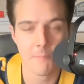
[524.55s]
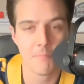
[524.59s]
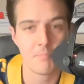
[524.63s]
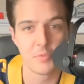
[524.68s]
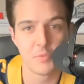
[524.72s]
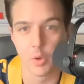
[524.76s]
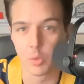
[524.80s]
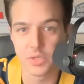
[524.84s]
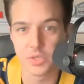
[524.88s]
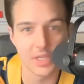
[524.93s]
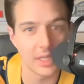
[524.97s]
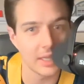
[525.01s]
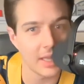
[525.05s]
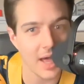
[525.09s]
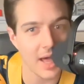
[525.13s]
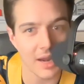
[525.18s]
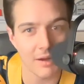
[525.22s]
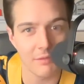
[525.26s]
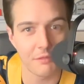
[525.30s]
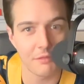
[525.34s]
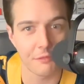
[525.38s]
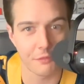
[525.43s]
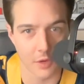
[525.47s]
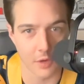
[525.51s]
There was a lot
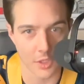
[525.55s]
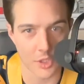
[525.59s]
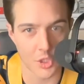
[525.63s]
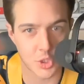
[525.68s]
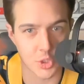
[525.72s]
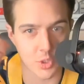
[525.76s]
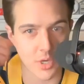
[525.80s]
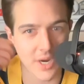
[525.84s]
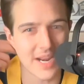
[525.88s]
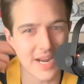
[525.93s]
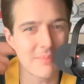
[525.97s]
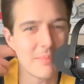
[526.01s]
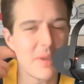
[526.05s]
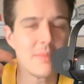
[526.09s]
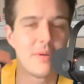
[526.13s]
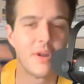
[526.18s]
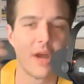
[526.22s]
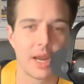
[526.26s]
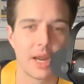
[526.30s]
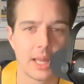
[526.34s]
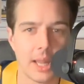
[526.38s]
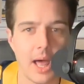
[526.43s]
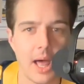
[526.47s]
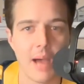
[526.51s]
of frustrating, maybe
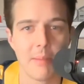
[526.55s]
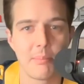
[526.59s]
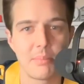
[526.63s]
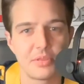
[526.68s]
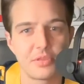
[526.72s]
not a lot,